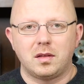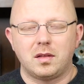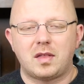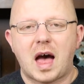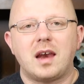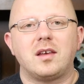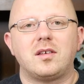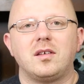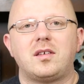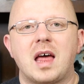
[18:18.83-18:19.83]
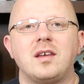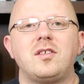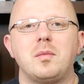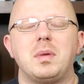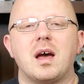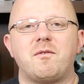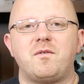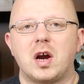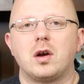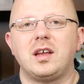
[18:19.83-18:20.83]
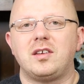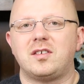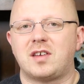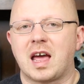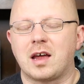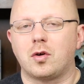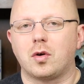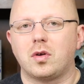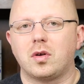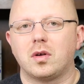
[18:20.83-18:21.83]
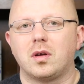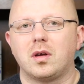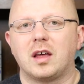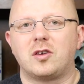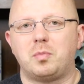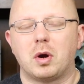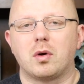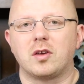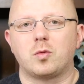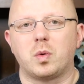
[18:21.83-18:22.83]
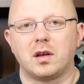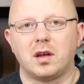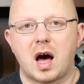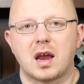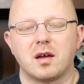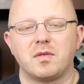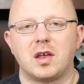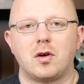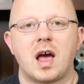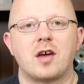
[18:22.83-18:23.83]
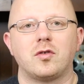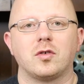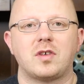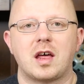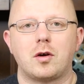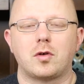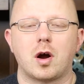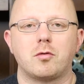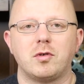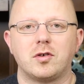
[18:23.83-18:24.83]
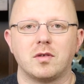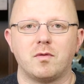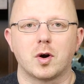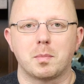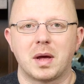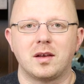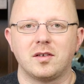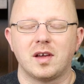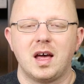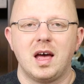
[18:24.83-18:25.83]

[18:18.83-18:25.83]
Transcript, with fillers: That tends to be a fairly standard experience with a lot of international standard cartridge converter pens.